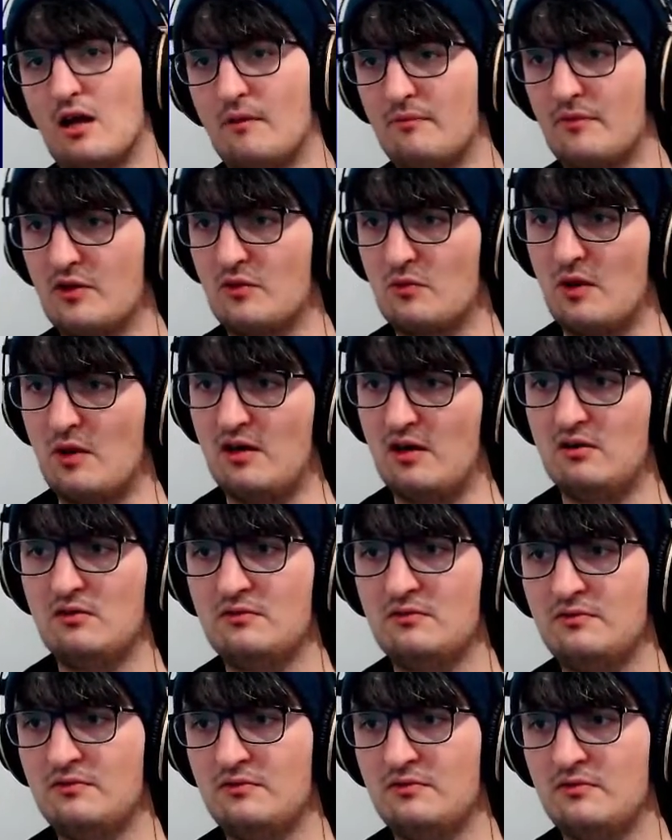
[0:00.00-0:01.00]
up to
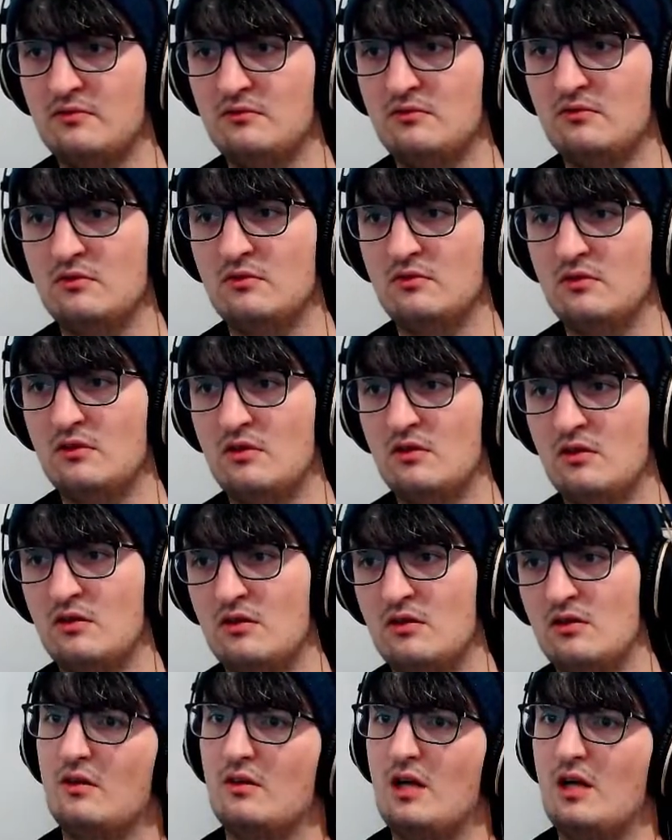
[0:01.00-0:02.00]
12.
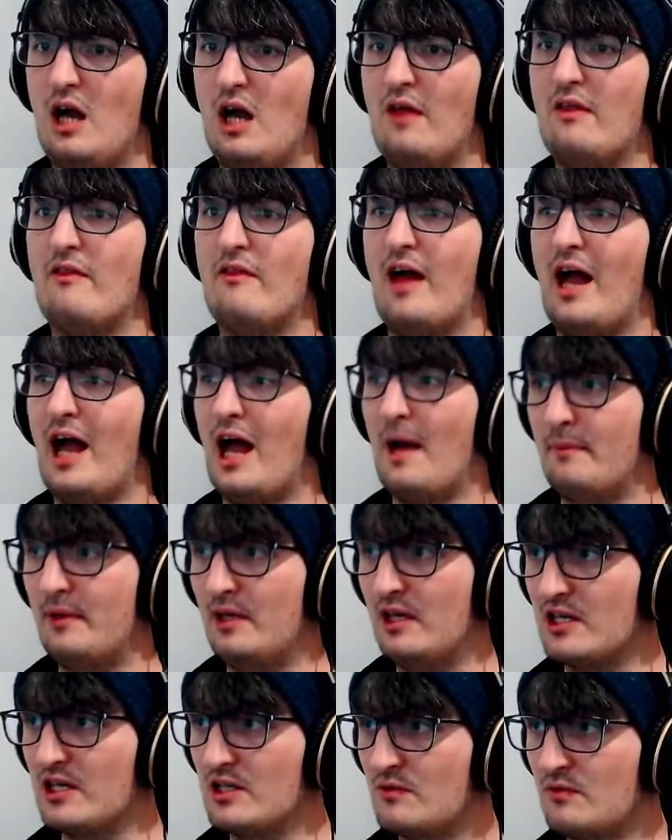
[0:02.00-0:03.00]
And then the
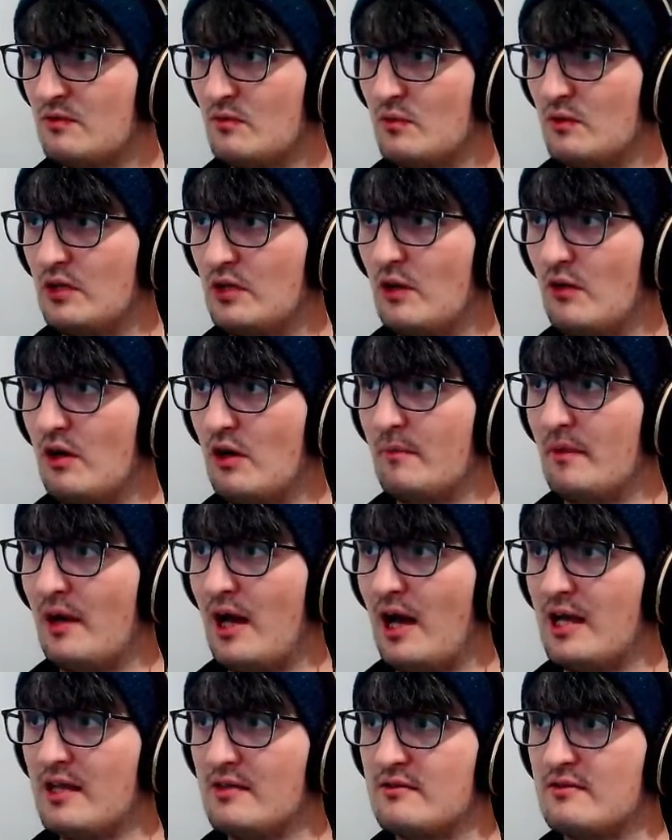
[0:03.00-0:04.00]
happiness would go up
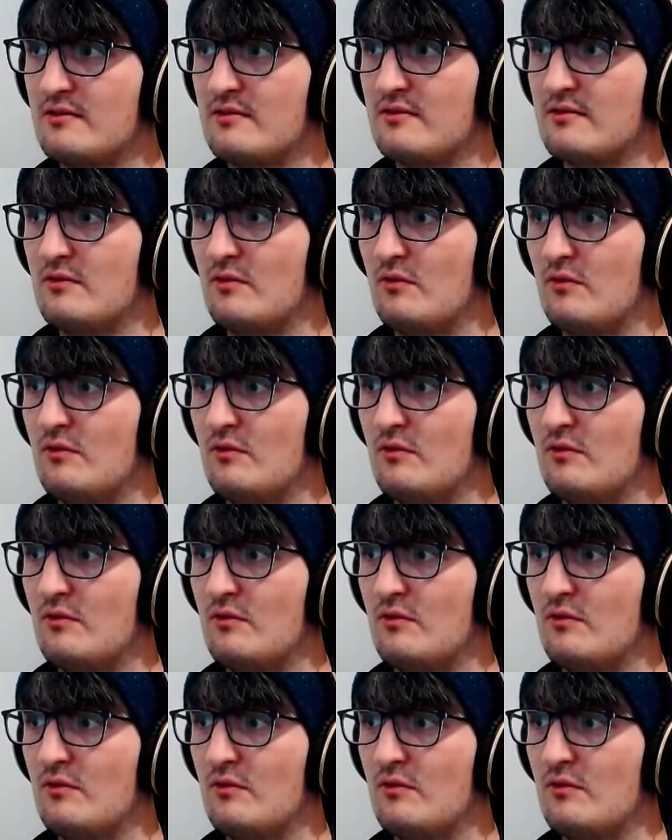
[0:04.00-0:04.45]
as